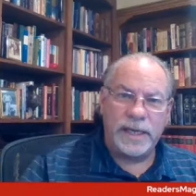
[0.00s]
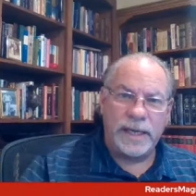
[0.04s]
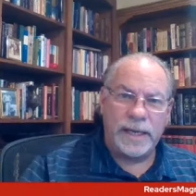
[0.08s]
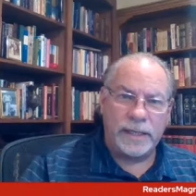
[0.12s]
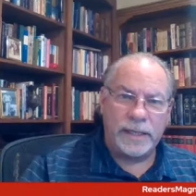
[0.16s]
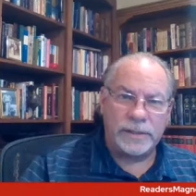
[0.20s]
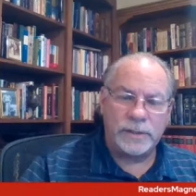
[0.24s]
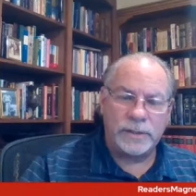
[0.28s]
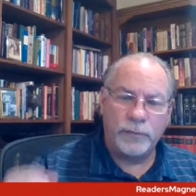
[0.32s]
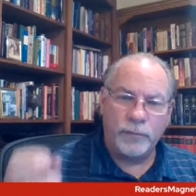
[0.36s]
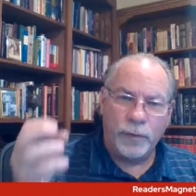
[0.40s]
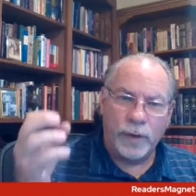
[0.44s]

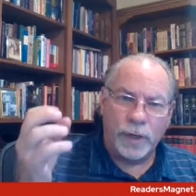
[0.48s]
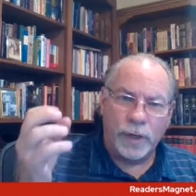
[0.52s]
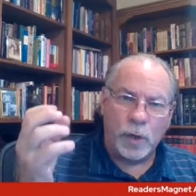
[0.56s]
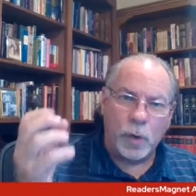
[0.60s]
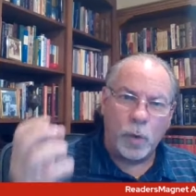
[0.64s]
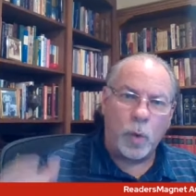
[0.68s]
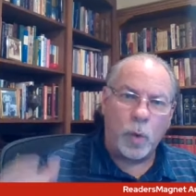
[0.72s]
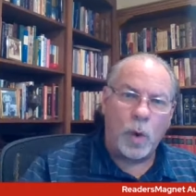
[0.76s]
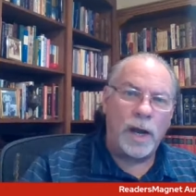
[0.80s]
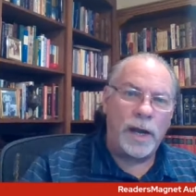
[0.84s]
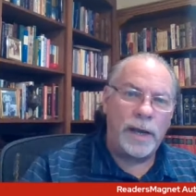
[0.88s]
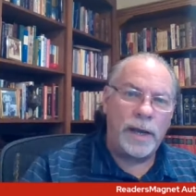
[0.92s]
sex
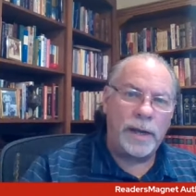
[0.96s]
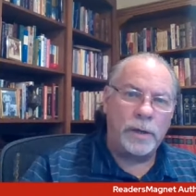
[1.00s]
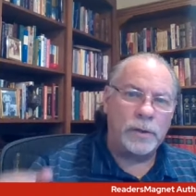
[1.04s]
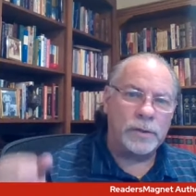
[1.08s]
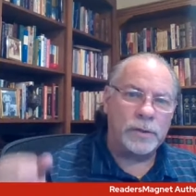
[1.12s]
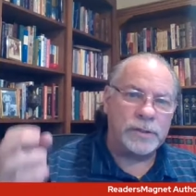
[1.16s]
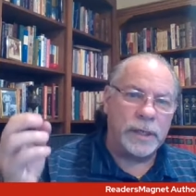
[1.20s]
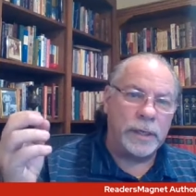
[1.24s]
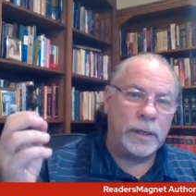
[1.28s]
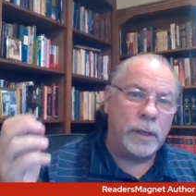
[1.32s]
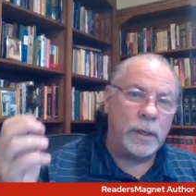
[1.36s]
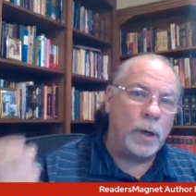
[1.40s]

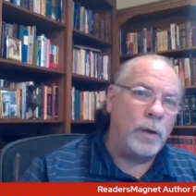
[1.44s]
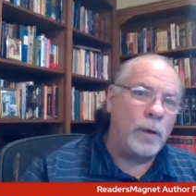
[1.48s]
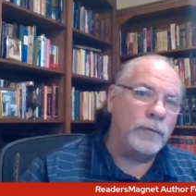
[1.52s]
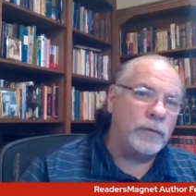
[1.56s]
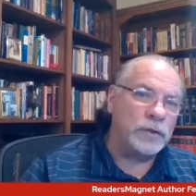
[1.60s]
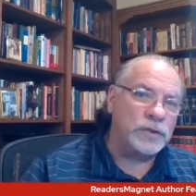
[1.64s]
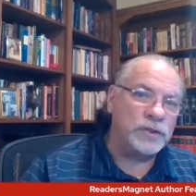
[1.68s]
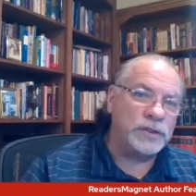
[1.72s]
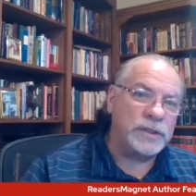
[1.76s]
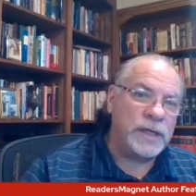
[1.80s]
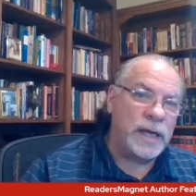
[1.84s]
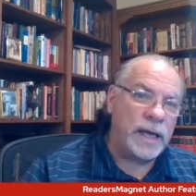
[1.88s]
requires an
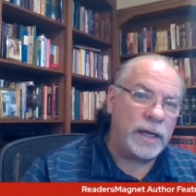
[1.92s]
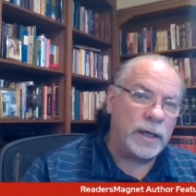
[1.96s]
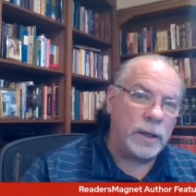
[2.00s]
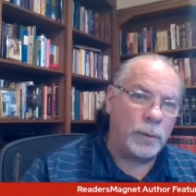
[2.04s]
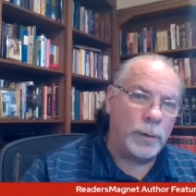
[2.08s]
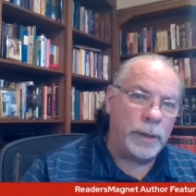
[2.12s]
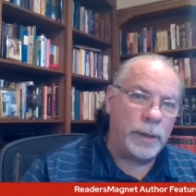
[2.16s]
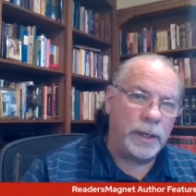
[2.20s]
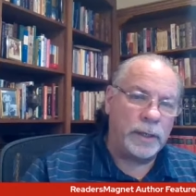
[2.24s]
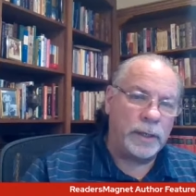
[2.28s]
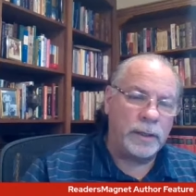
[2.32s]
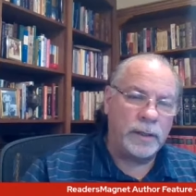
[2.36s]

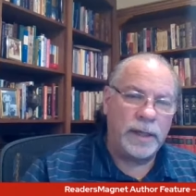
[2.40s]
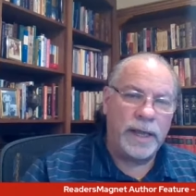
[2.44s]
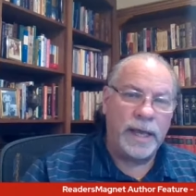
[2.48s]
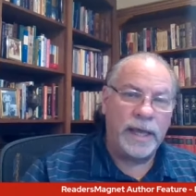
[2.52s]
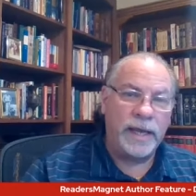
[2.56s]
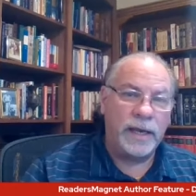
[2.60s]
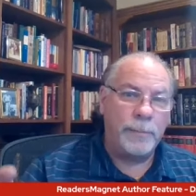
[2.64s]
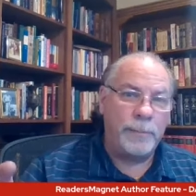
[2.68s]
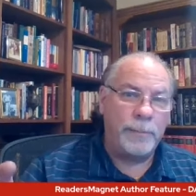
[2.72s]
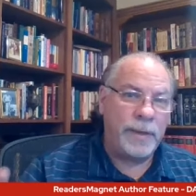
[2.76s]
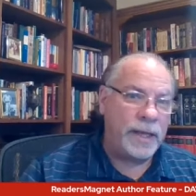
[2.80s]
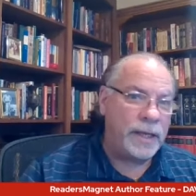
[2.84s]
overshadowing
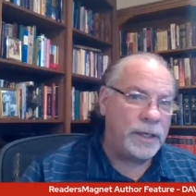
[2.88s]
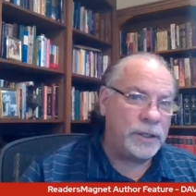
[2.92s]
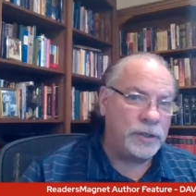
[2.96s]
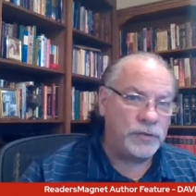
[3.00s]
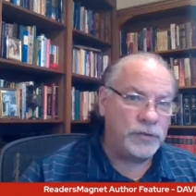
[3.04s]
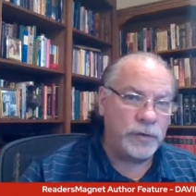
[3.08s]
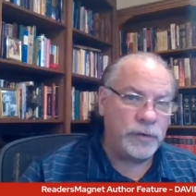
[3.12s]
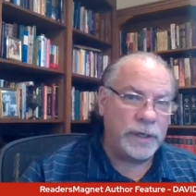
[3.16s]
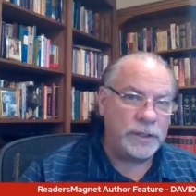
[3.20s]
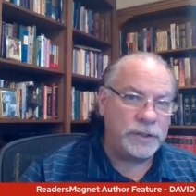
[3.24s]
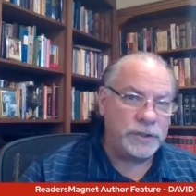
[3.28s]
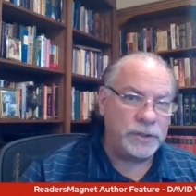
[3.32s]
and a
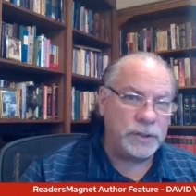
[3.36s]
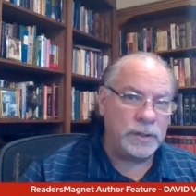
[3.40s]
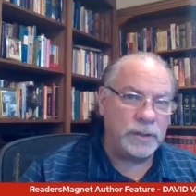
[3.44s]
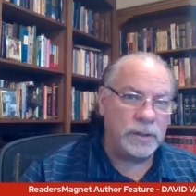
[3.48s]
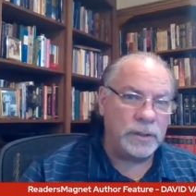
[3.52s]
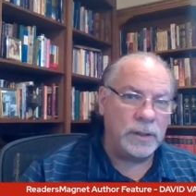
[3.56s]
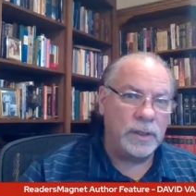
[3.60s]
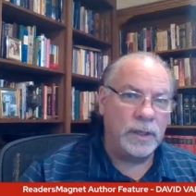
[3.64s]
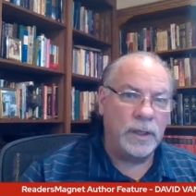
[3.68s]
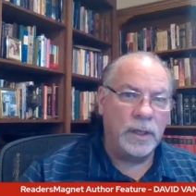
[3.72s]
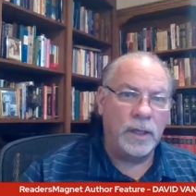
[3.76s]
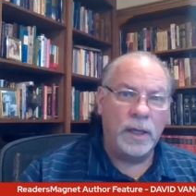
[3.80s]

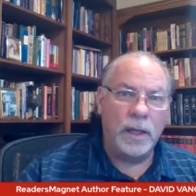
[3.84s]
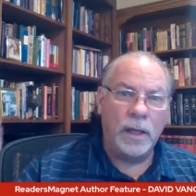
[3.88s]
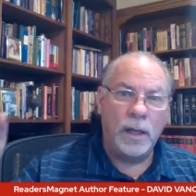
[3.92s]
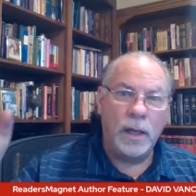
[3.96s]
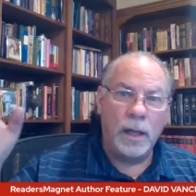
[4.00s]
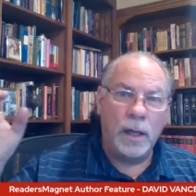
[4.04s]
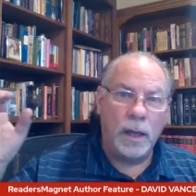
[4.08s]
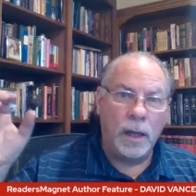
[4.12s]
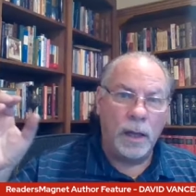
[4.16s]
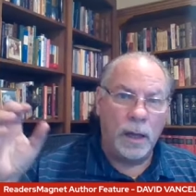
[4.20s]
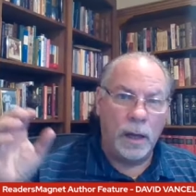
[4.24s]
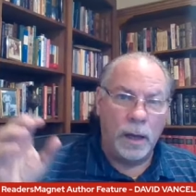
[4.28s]
penetration
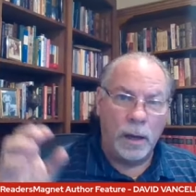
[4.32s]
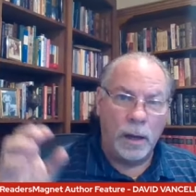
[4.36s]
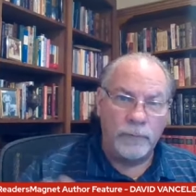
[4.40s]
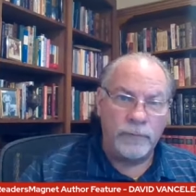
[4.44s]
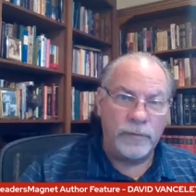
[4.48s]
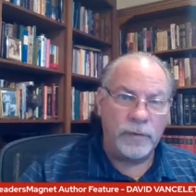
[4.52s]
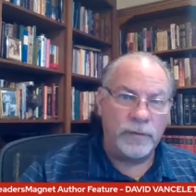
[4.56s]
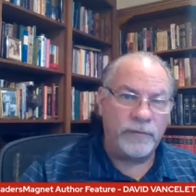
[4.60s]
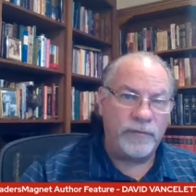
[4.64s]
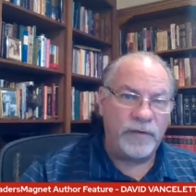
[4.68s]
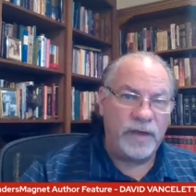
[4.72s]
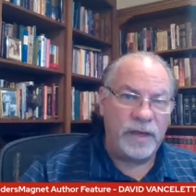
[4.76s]

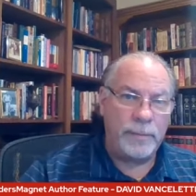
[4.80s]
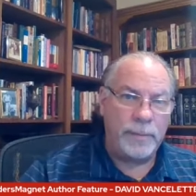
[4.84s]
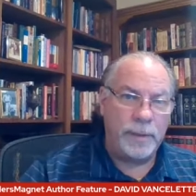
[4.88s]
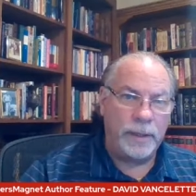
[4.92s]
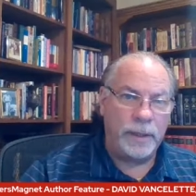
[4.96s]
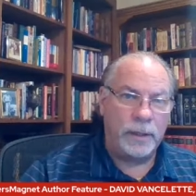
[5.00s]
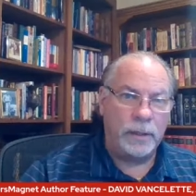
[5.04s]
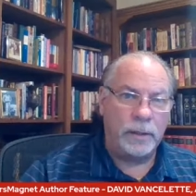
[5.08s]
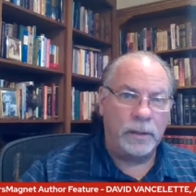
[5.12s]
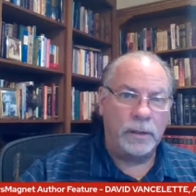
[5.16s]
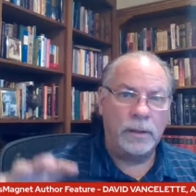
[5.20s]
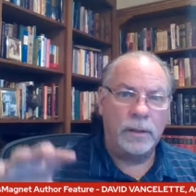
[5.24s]
of the
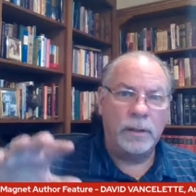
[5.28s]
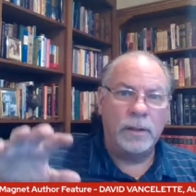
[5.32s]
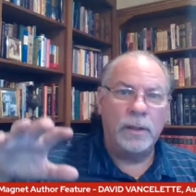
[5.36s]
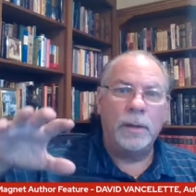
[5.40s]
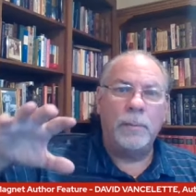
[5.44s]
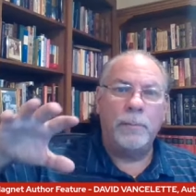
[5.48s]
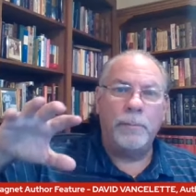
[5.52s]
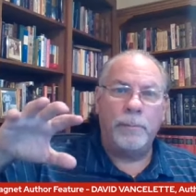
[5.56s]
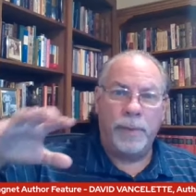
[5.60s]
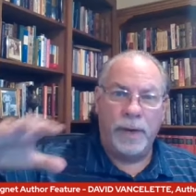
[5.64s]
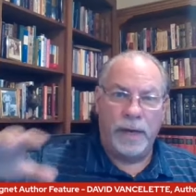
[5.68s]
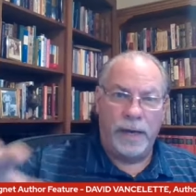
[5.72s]
female
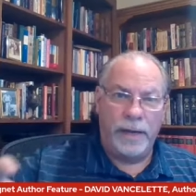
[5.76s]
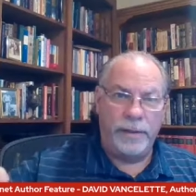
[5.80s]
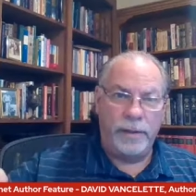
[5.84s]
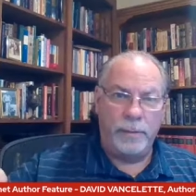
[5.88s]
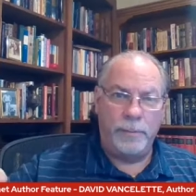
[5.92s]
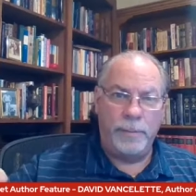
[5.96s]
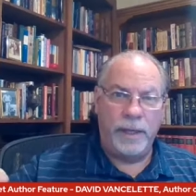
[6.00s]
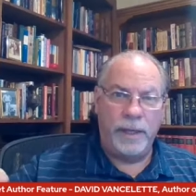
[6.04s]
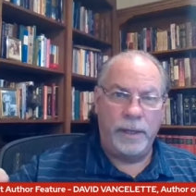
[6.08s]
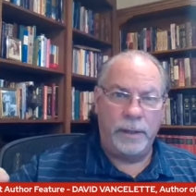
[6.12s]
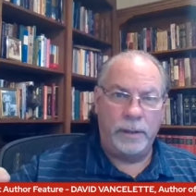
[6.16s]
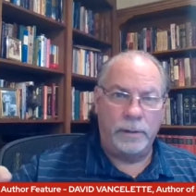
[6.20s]
by
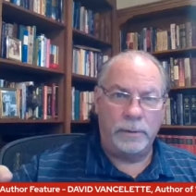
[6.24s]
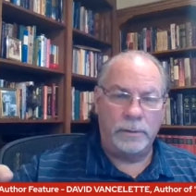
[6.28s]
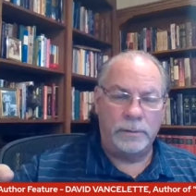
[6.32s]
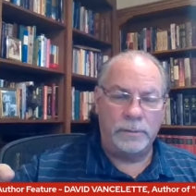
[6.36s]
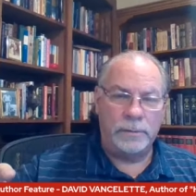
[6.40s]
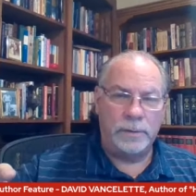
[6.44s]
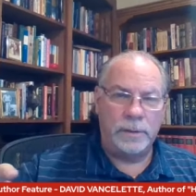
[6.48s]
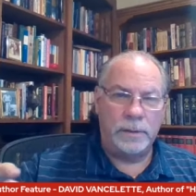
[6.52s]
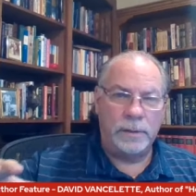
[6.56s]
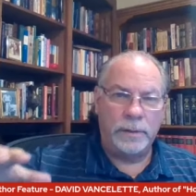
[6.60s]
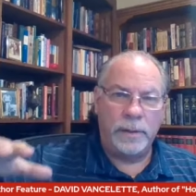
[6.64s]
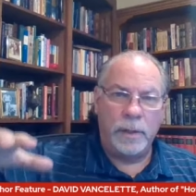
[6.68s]
the male.
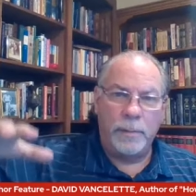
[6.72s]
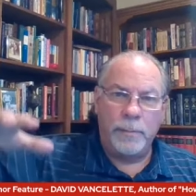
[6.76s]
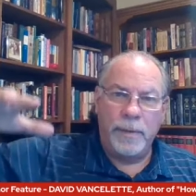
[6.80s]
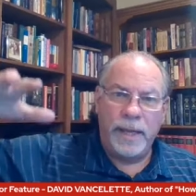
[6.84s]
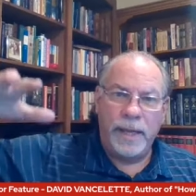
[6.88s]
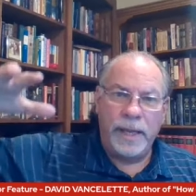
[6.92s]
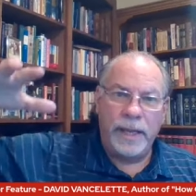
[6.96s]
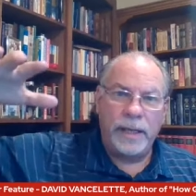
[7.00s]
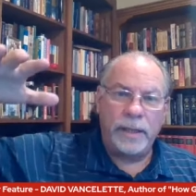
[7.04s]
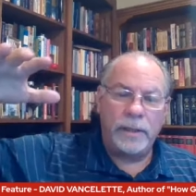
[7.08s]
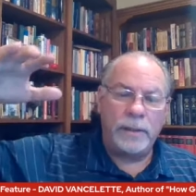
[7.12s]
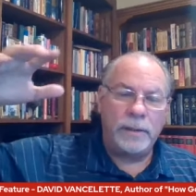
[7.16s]
The
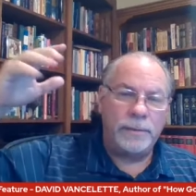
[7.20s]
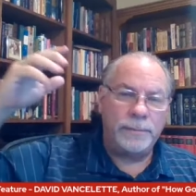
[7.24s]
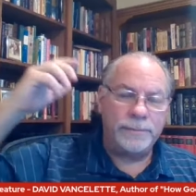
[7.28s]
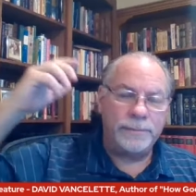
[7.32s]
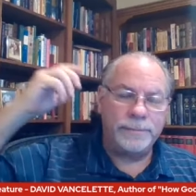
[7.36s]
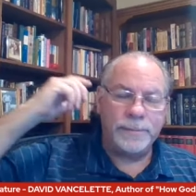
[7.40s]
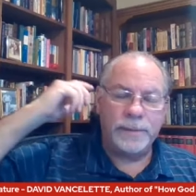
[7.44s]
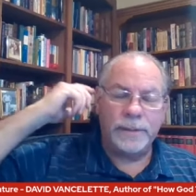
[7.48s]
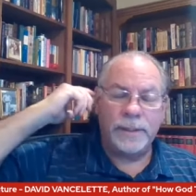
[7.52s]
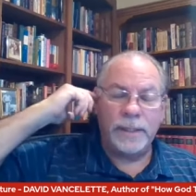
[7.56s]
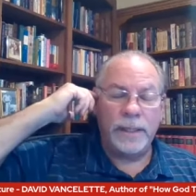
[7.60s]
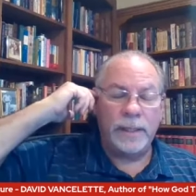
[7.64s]
man,
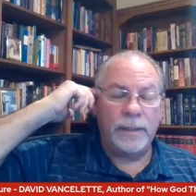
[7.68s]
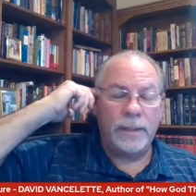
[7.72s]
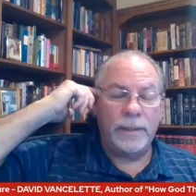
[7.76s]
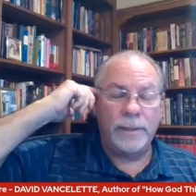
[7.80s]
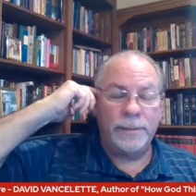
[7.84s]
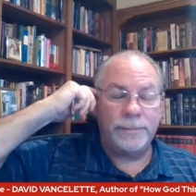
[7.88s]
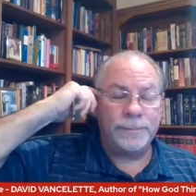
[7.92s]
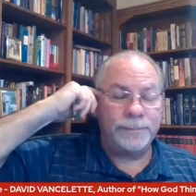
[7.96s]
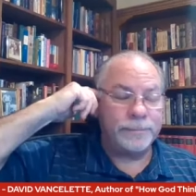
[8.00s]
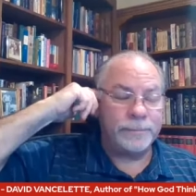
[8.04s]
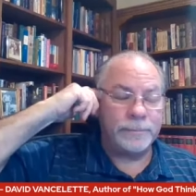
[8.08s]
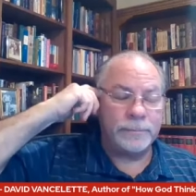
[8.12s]
eh,
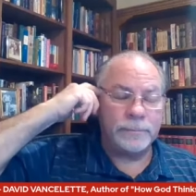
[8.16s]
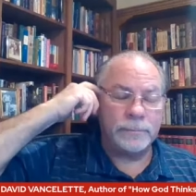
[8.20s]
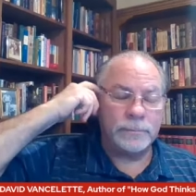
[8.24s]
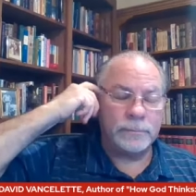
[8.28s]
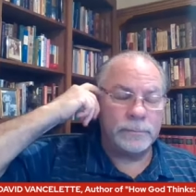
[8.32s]
I